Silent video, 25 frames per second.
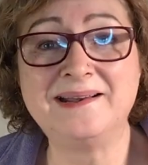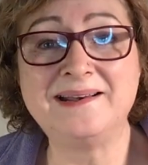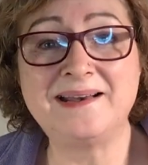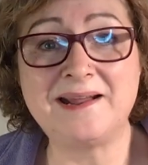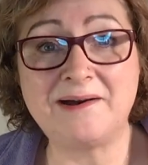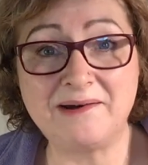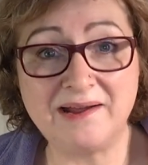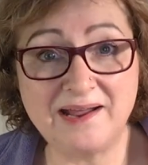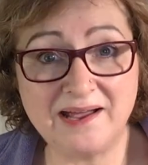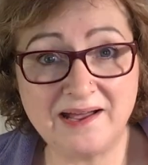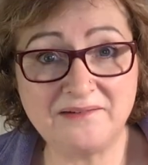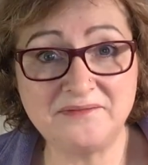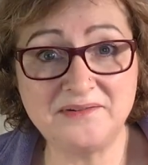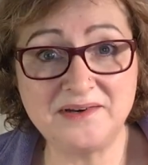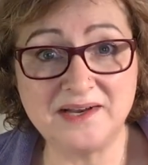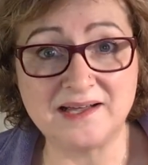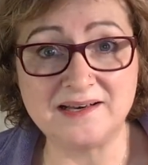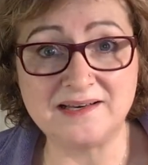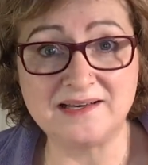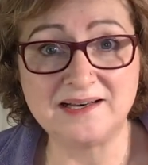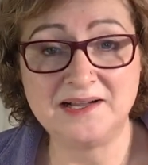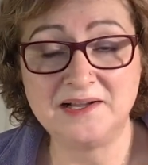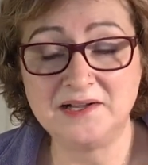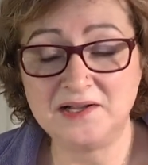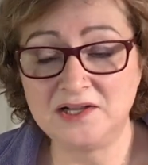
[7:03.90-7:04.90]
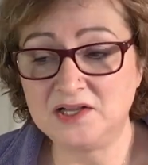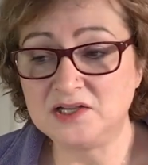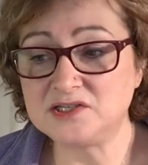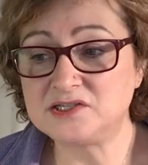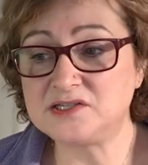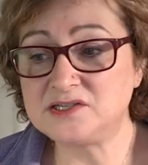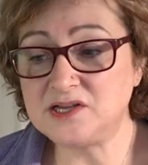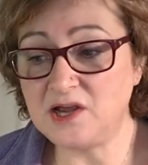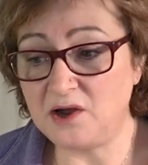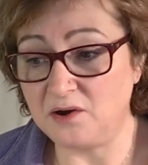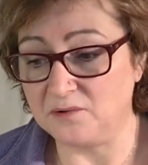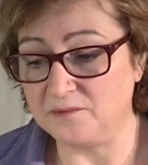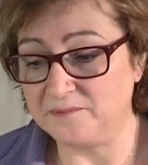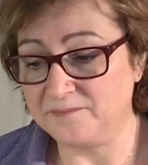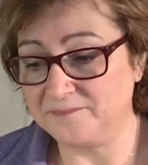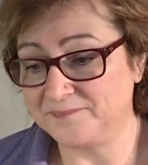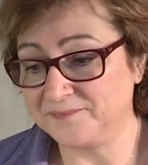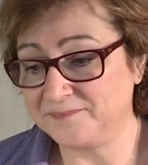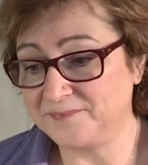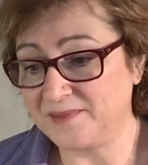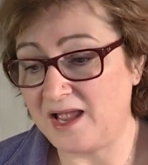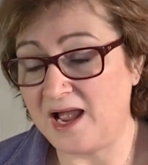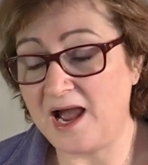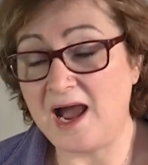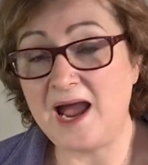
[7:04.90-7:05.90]
But now I have none. So,
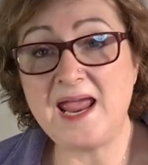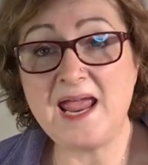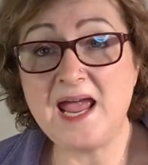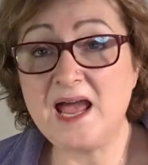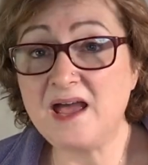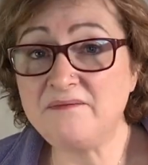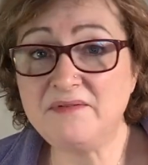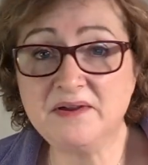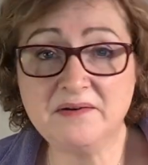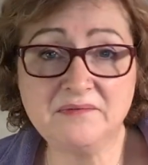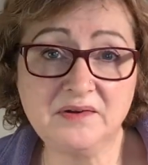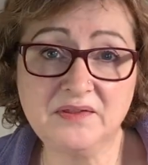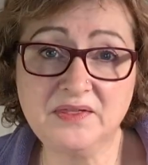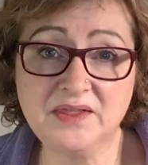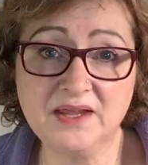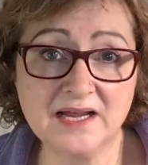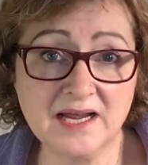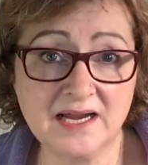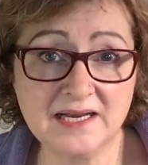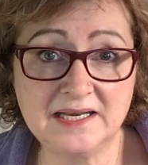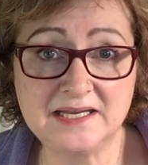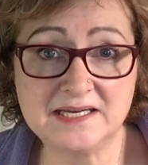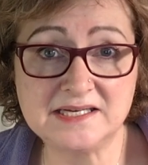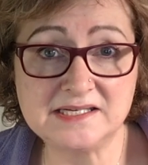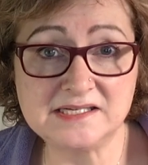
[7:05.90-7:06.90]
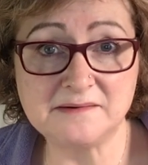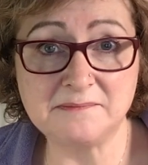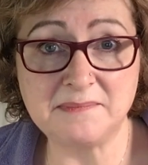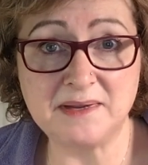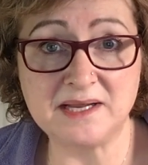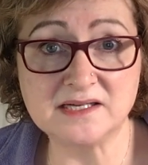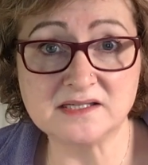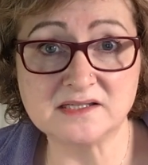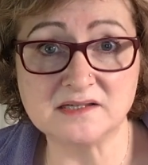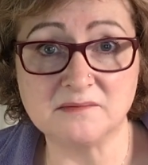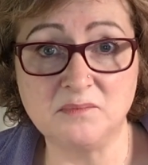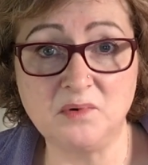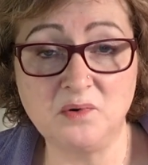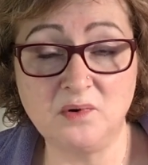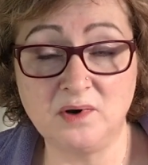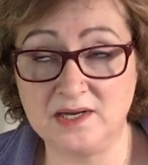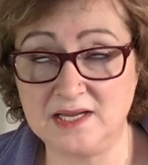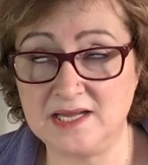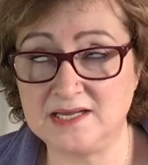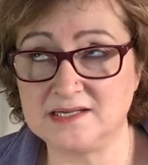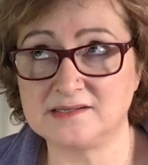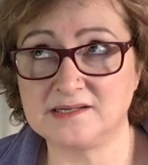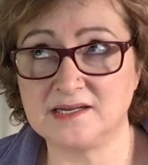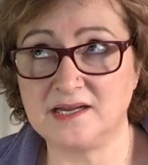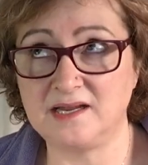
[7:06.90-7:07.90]
I have everything I need to make some more.
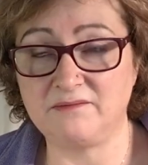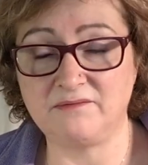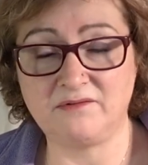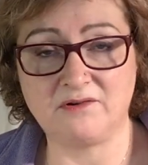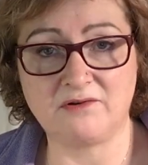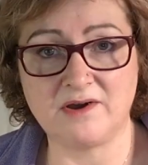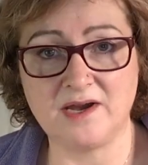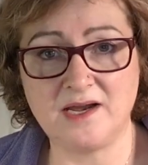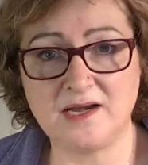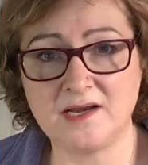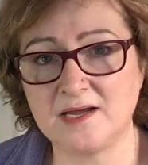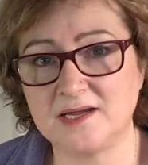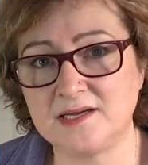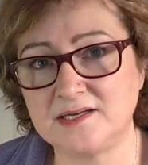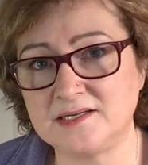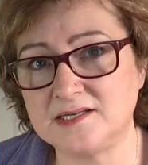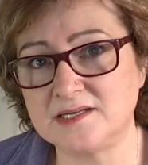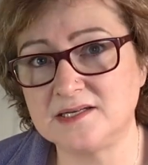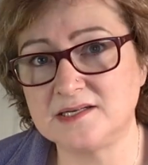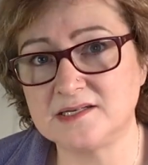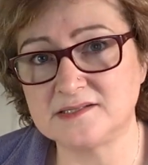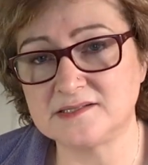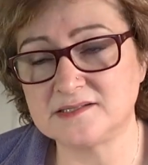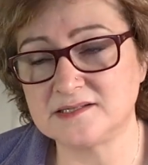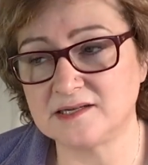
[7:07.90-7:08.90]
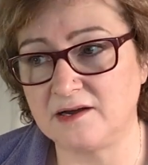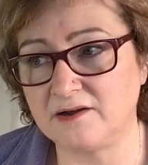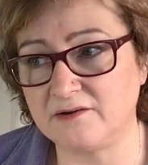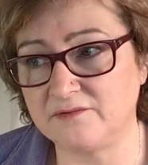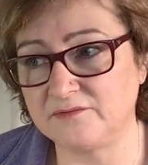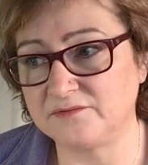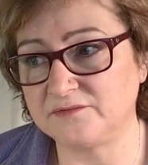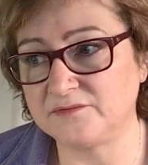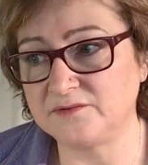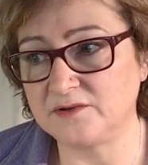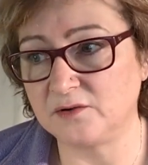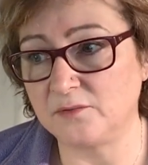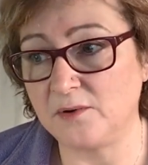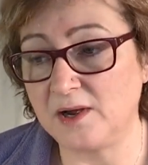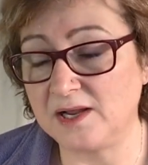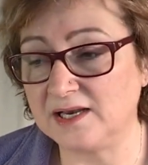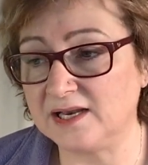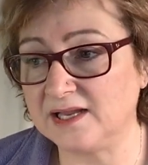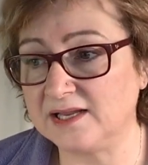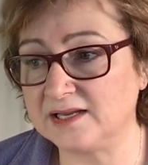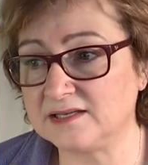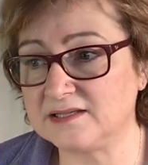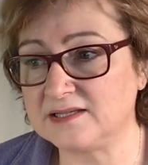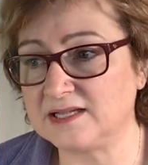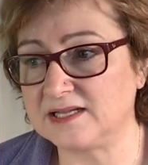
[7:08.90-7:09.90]
Yes, I have great ideas of, you know, I'd
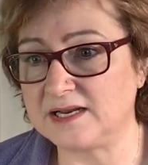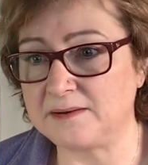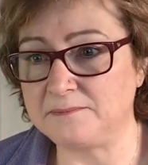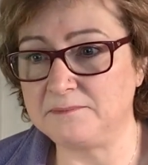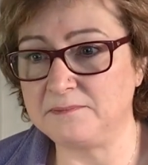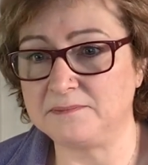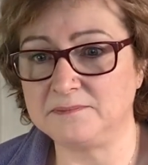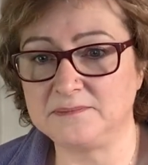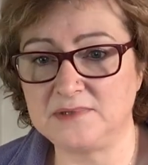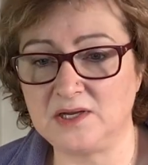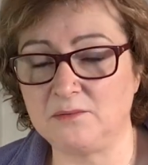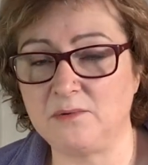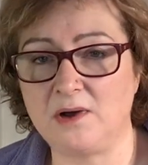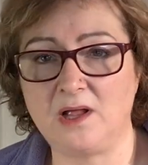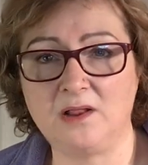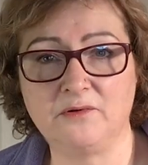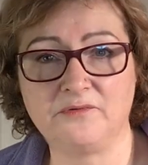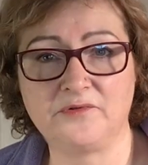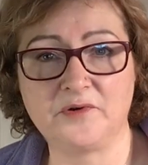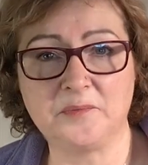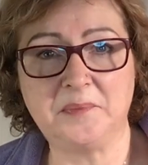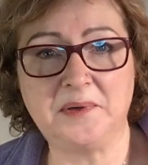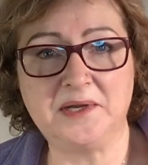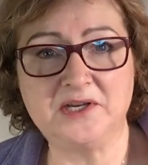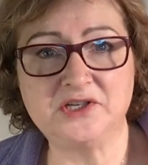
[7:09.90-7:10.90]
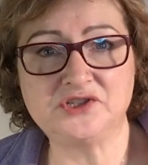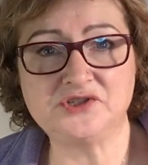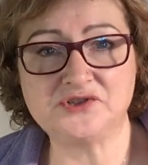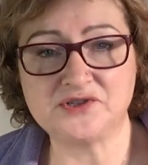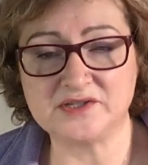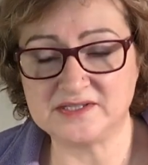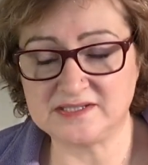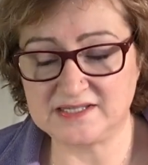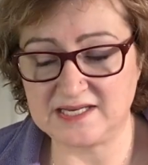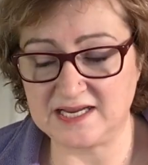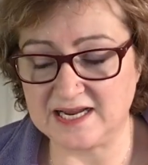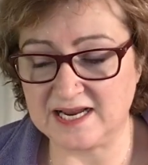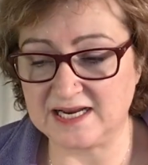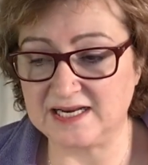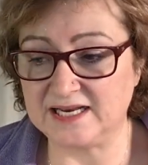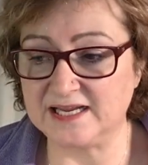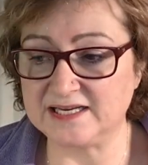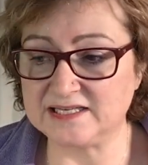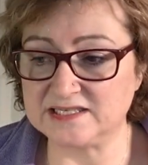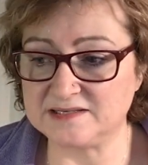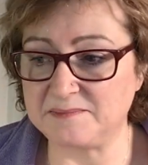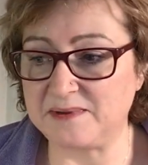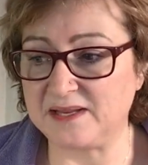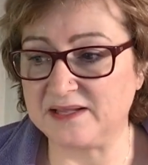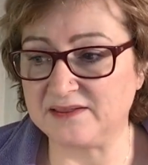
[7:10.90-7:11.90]
like that I'm, you know, all over Pinterest saying I'd
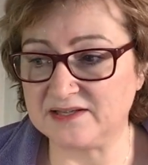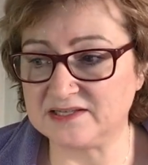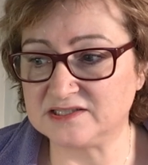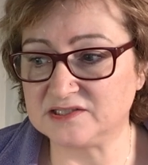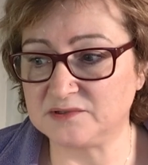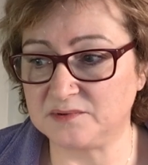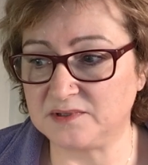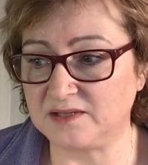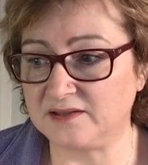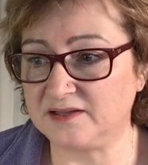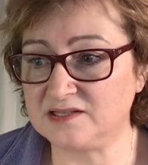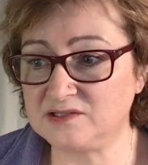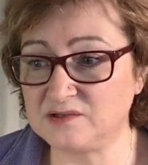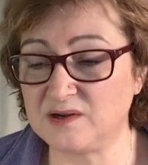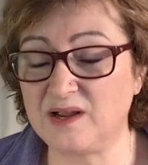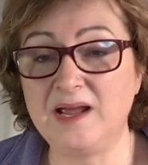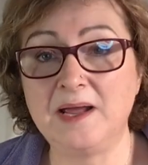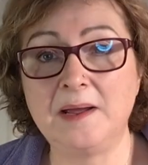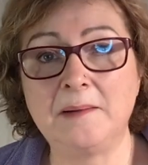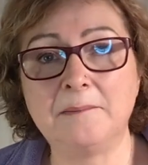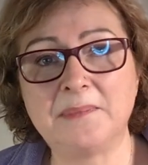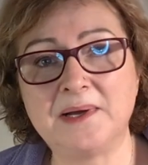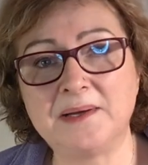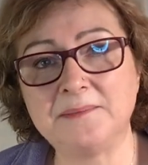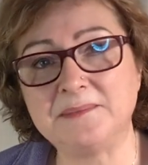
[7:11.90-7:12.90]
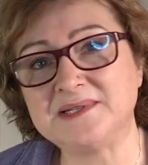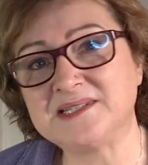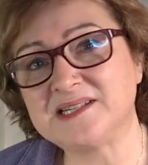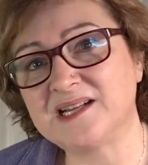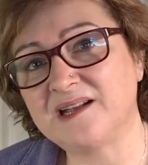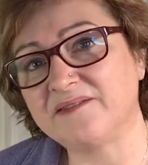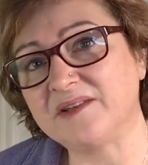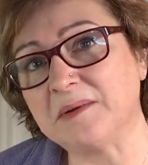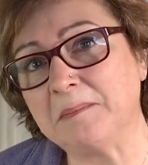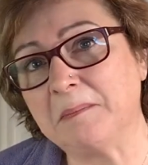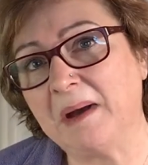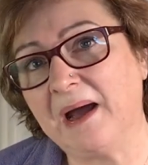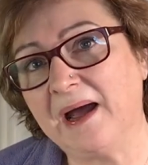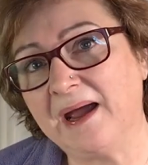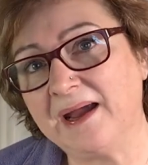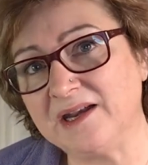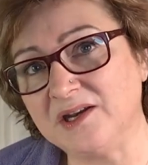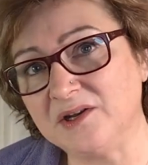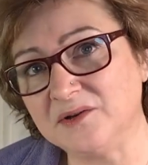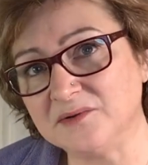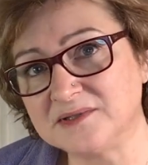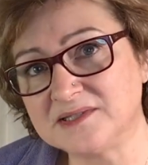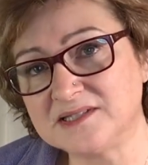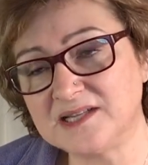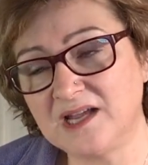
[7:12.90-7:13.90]
like to make this one and this one. That means I have to buy
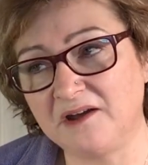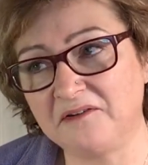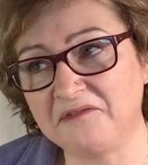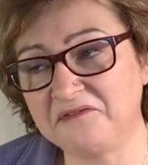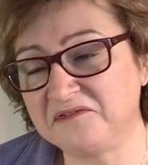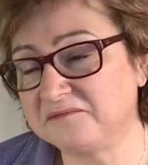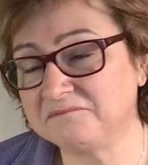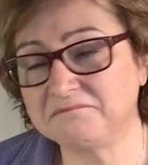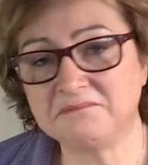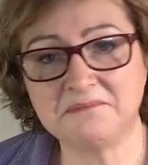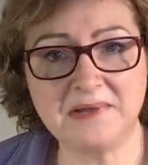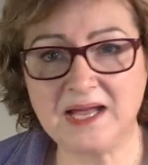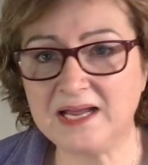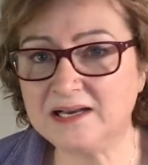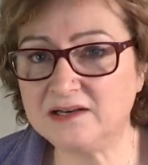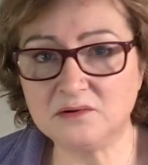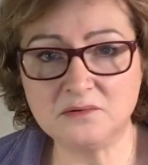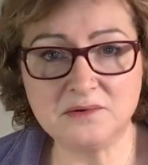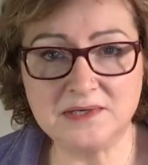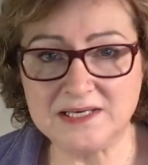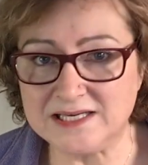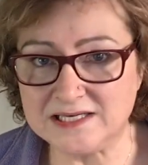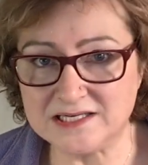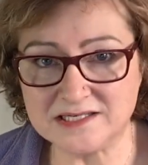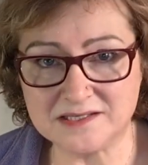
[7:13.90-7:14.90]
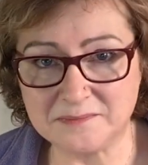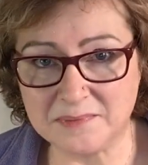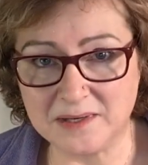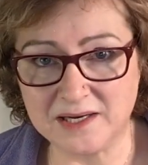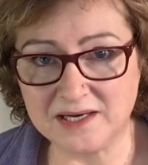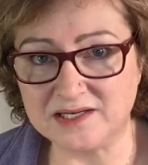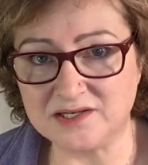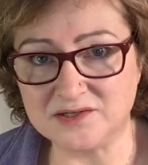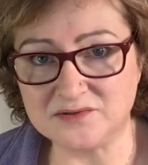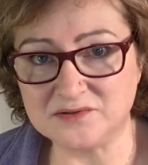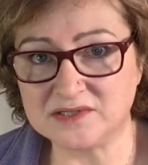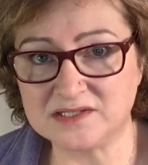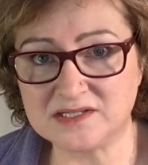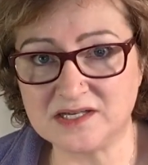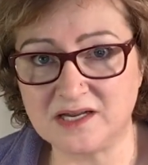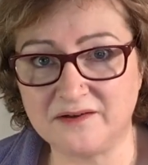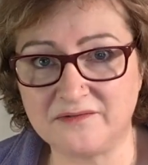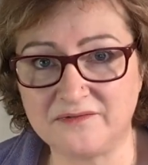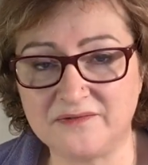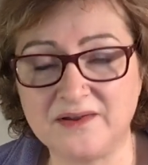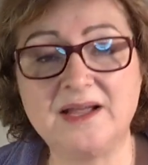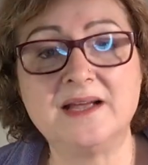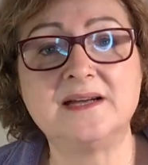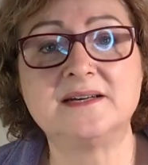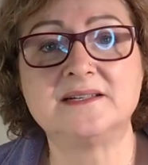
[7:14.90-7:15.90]
new stuff. I don't need to buy new
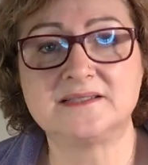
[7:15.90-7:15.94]
stuff.